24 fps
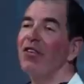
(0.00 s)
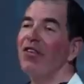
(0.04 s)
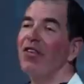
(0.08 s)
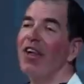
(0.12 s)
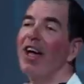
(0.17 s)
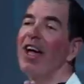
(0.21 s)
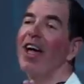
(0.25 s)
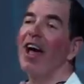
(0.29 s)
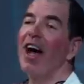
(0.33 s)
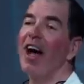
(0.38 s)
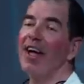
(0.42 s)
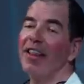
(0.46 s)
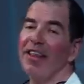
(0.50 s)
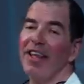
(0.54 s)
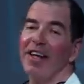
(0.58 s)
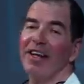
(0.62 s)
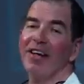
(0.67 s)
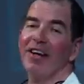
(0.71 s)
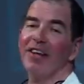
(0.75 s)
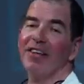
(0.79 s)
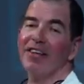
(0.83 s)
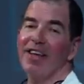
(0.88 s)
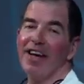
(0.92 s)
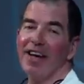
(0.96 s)
and say, I
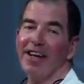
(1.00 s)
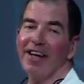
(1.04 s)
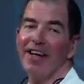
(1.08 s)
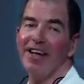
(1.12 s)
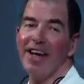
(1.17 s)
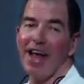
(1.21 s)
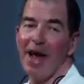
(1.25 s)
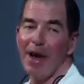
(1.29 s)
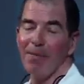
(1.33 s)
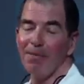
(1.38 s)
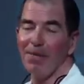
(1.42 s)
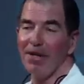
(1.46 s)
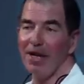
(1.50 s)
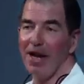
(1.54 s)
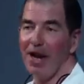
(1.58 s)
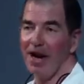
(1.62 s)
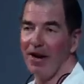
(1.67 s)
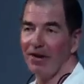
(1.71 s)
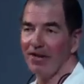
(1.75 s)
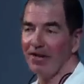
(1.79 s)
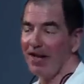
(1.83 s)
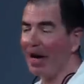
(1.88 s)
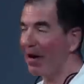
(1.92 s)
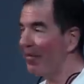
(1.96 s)
think I'll take a nap
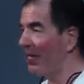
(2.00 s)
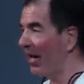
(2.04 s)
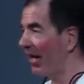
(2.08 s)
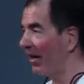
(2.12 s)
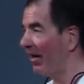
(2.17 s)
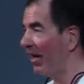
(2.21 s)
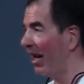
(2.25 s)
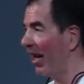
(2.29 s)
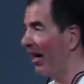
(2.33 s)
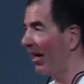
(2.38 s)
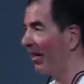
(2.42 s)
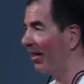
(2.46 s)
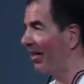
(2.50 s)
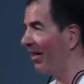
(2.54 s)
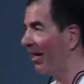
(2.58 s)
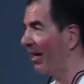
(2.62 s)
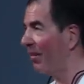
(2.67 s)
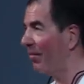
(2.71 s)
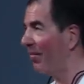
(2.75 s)
now. How about that?